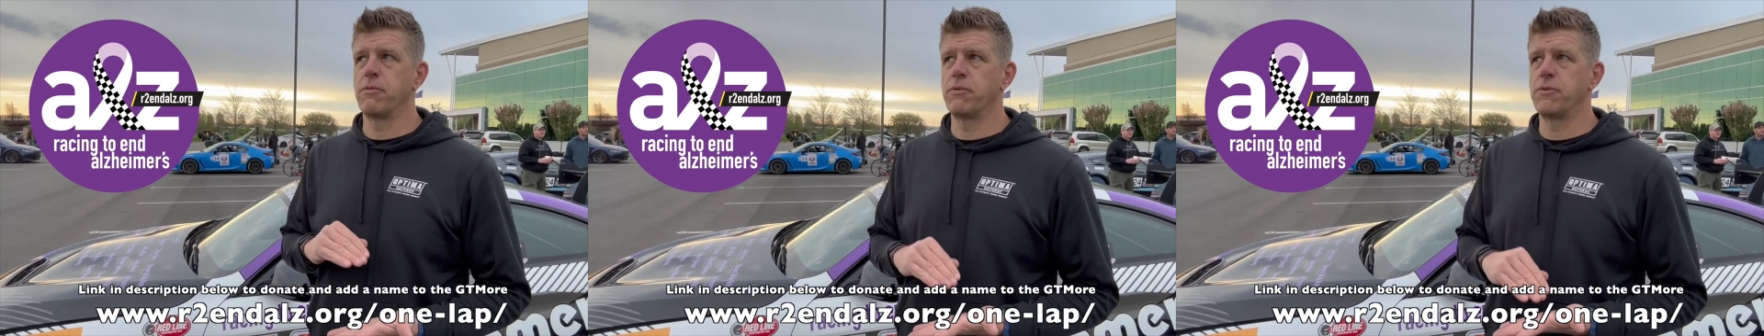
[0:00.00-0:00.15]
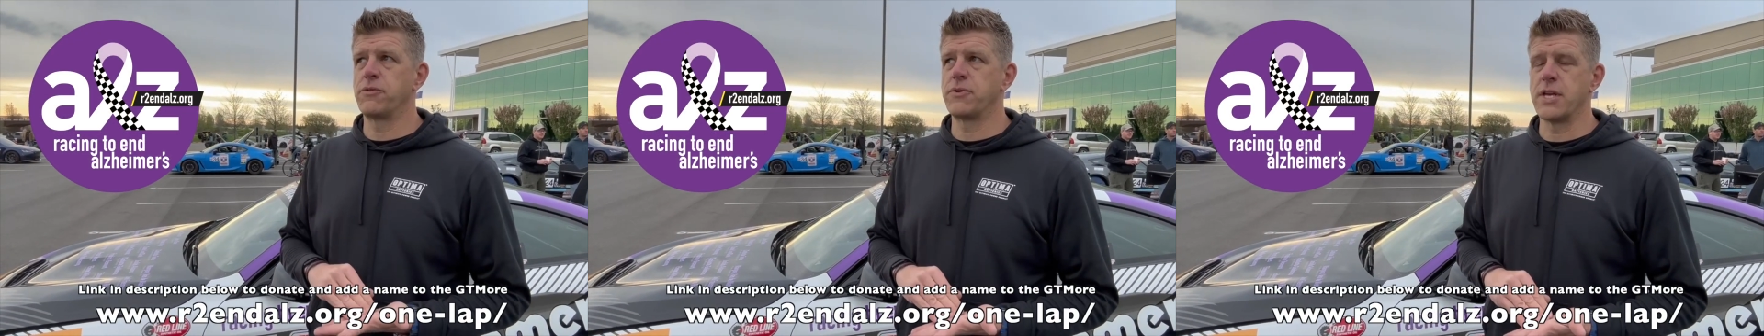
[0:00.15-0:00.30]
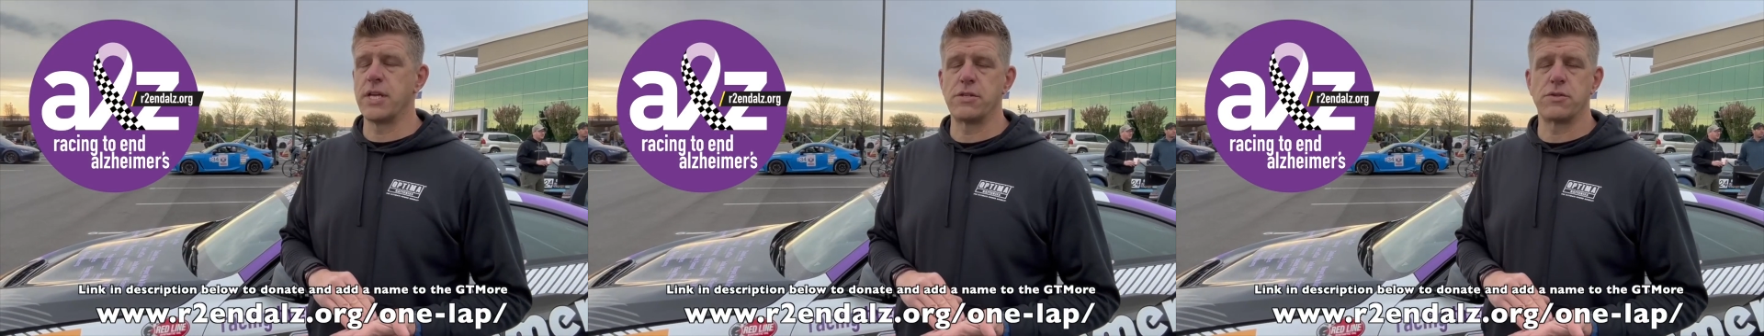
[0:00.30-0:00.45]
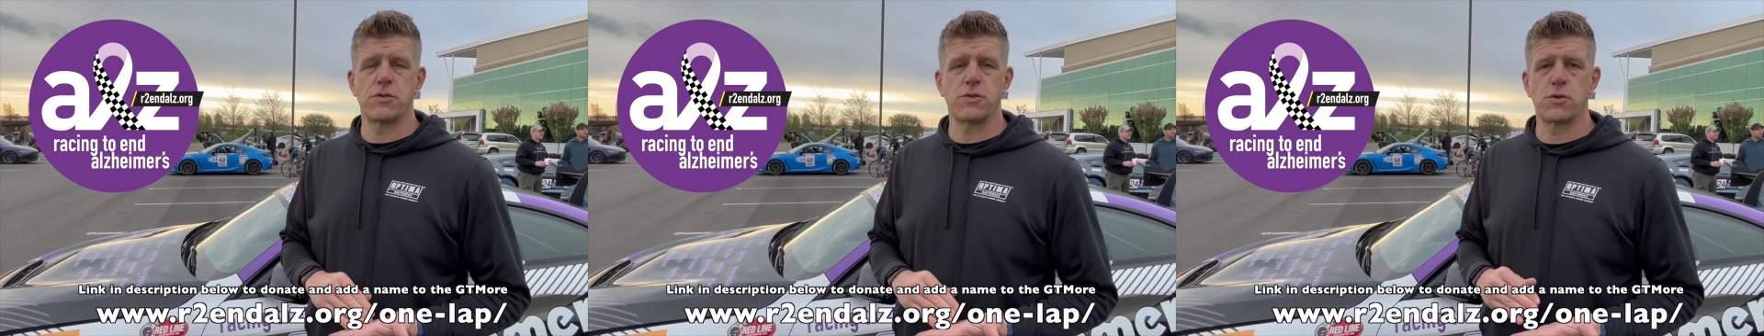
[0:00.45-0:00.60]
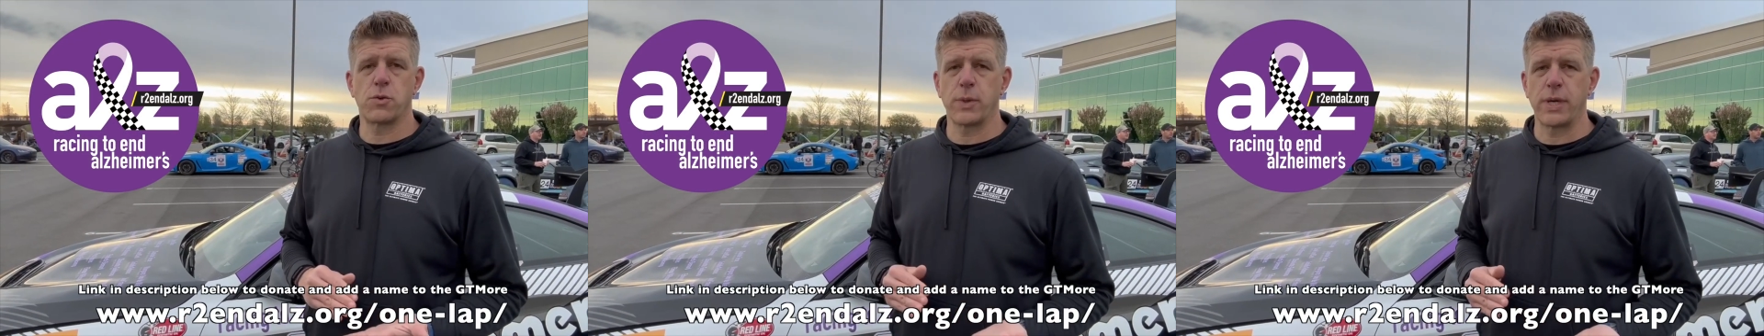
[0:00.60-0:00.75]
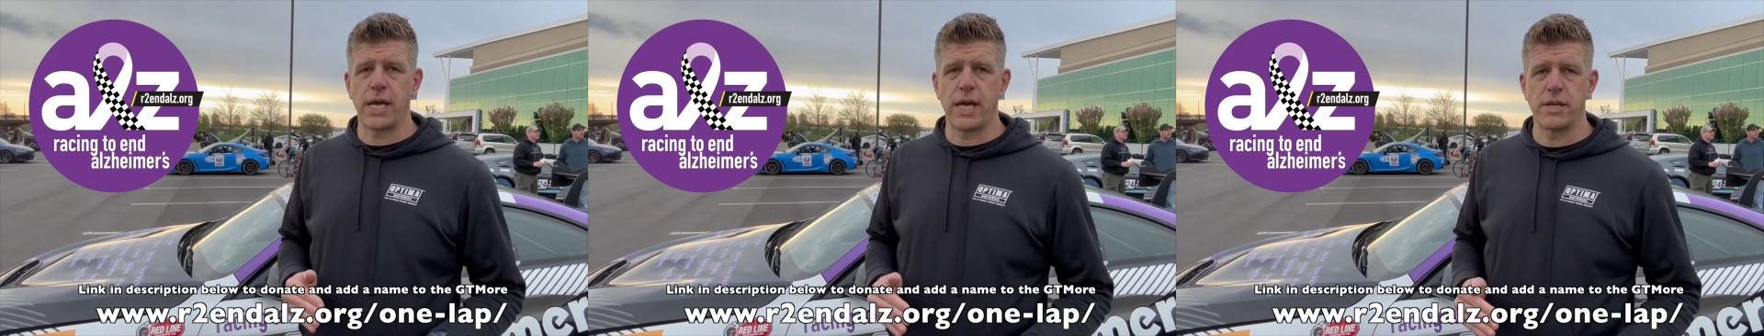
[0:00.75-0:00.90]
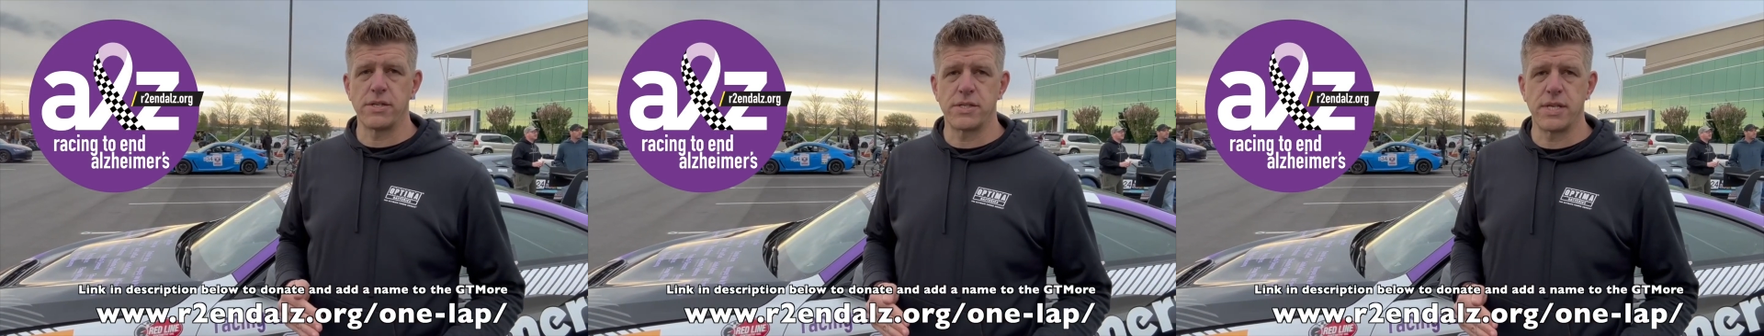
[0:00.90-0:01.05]
since
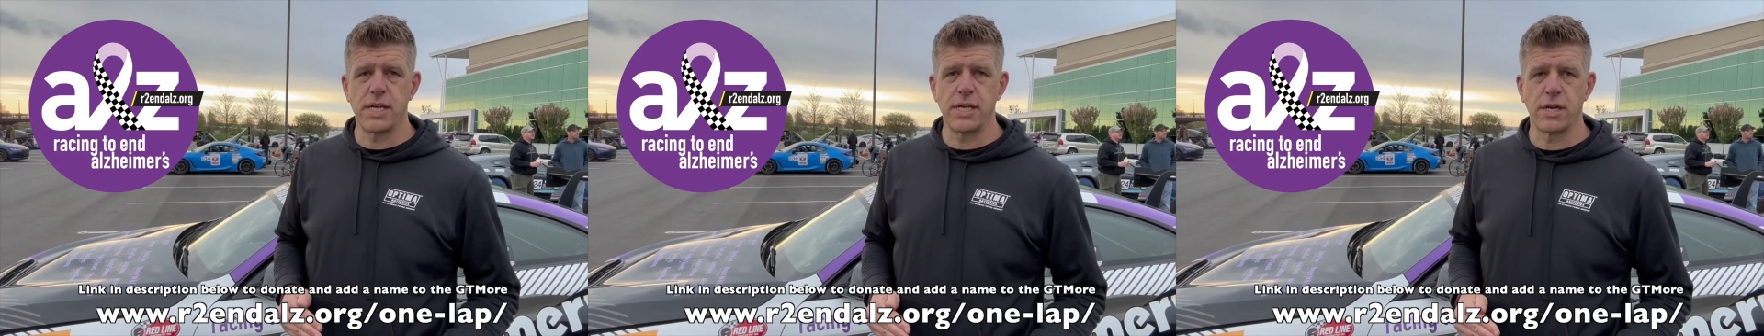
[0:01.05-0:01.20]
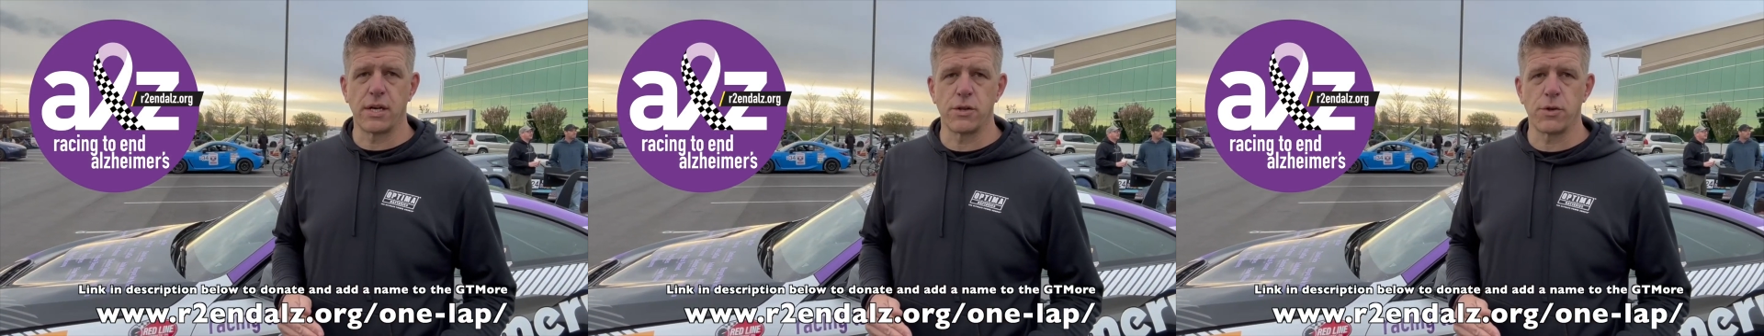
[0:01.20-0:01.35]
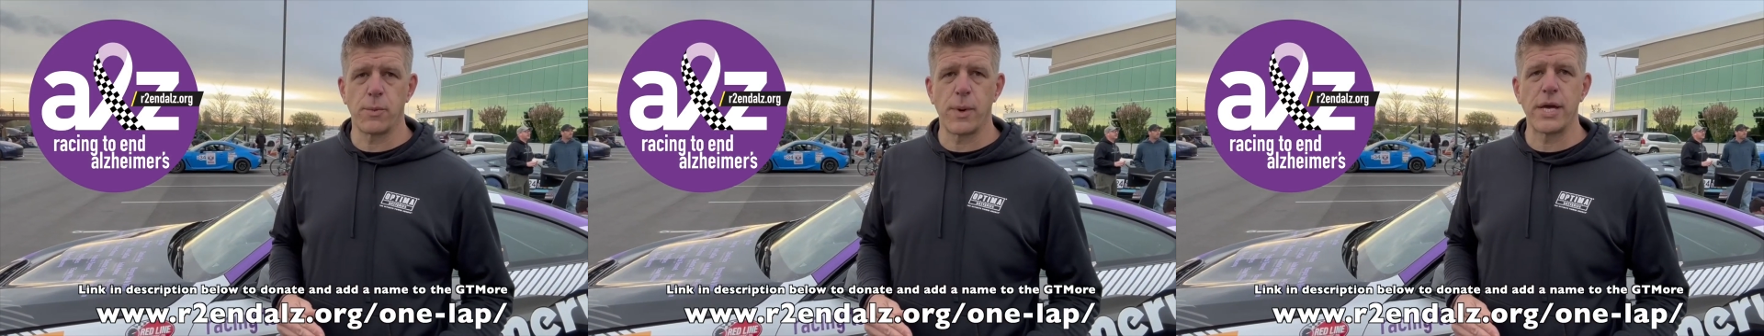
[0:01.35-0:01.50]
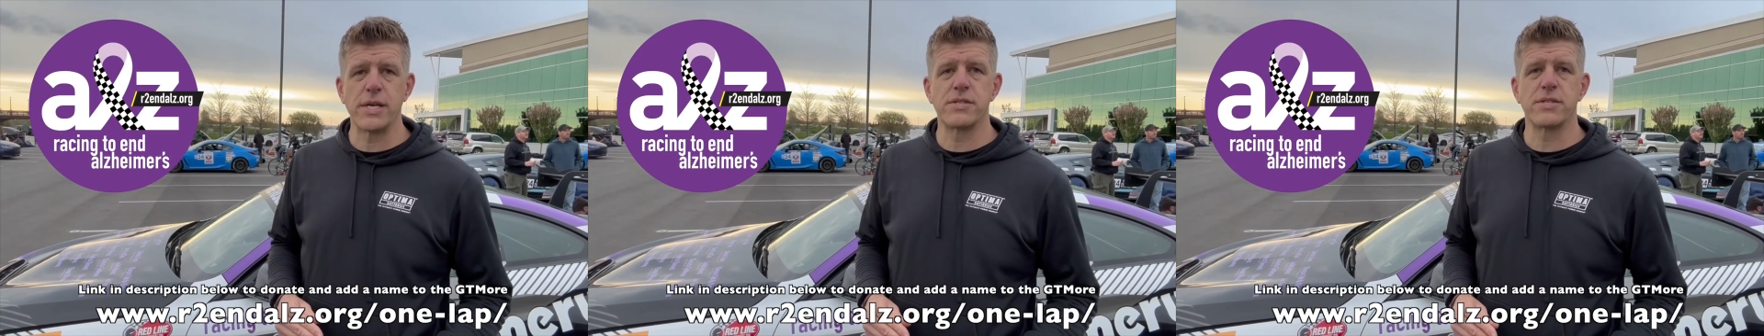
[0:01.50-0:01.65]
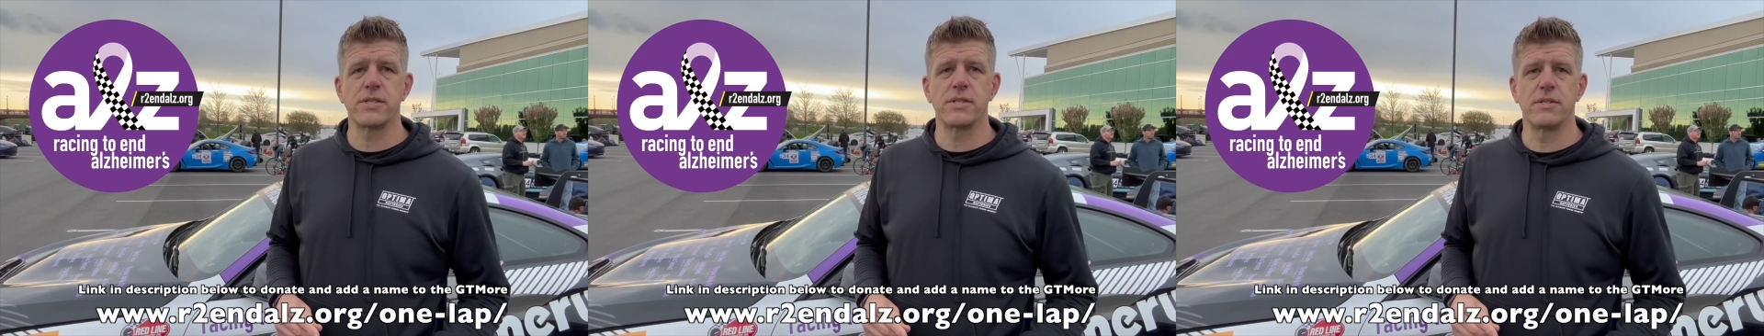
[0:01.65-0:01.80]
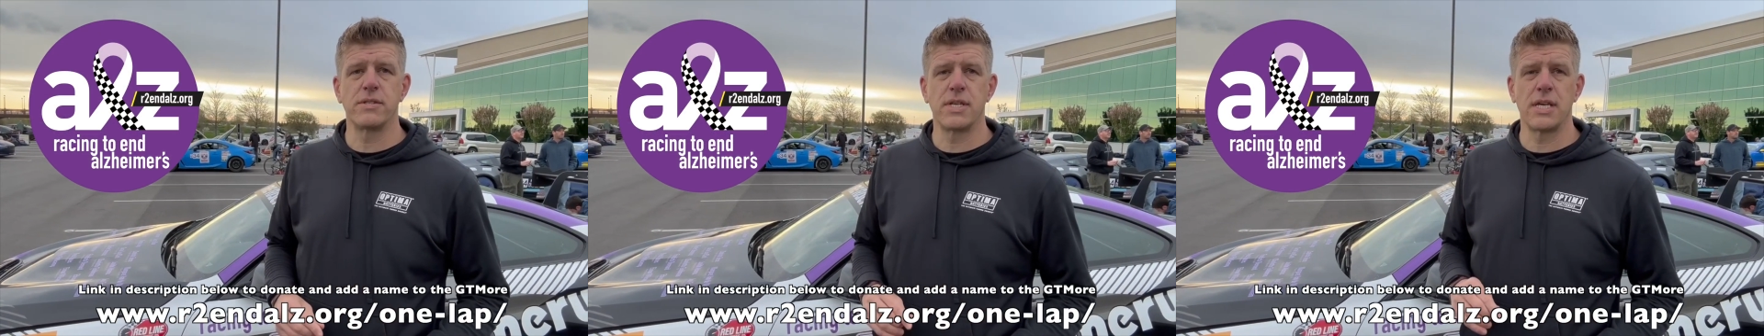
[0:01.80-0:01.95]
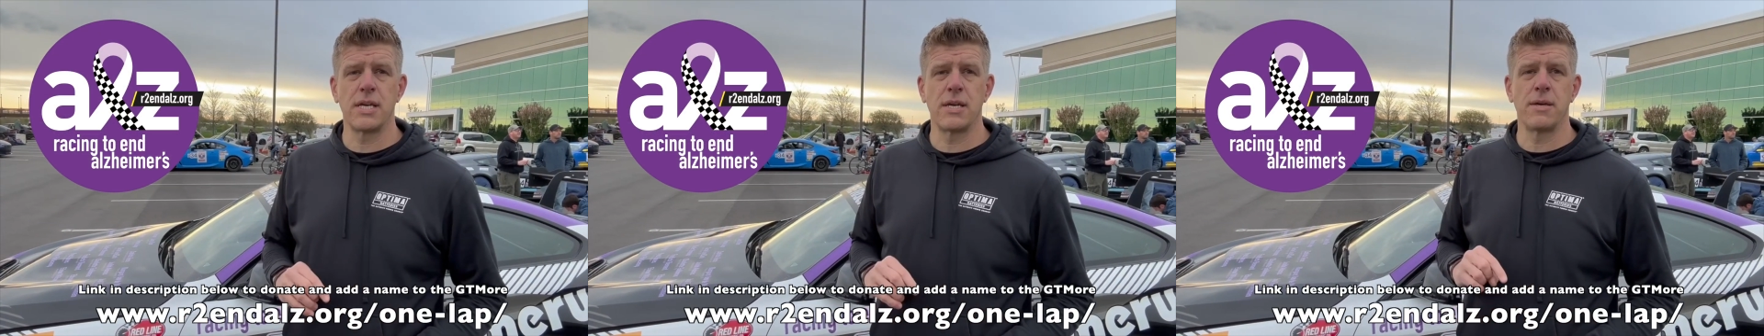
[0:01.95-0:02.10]
2018 on the racing
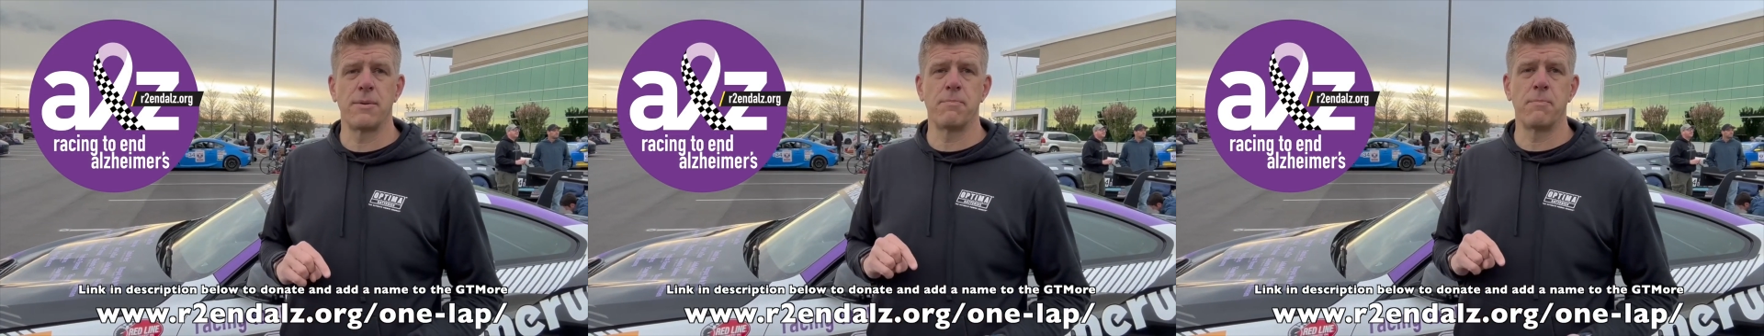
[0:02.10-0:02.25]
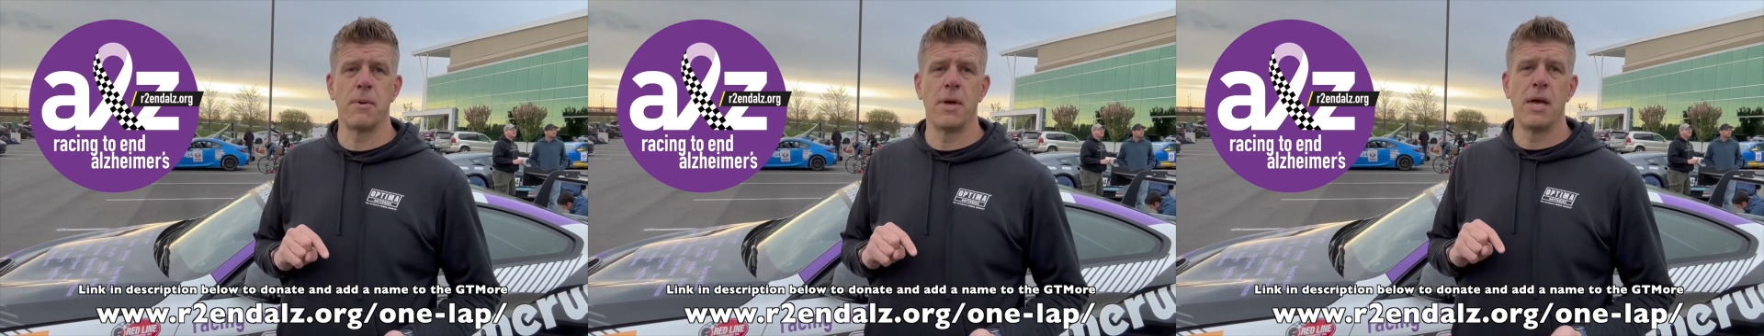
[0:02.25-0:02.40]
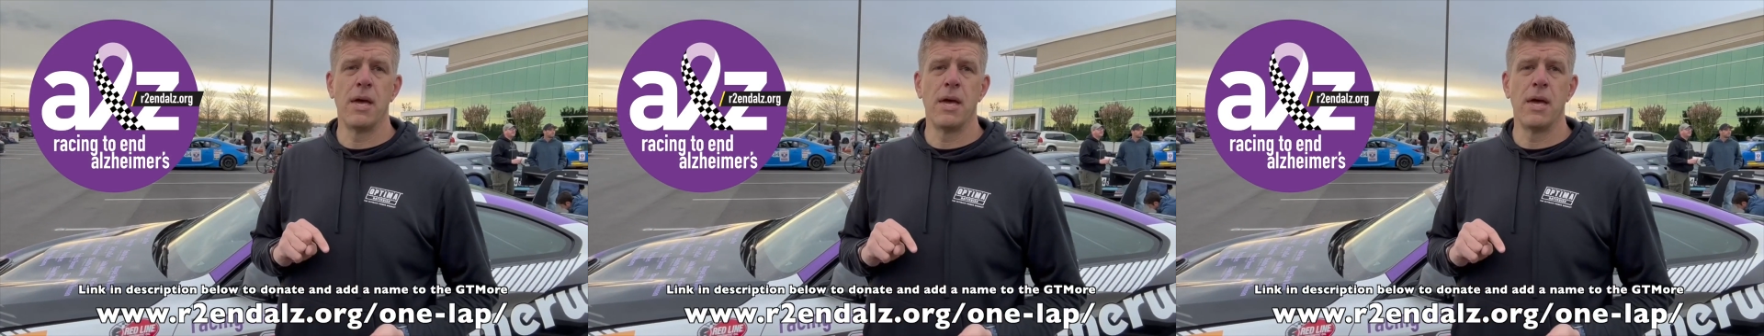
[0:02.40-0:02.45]
team,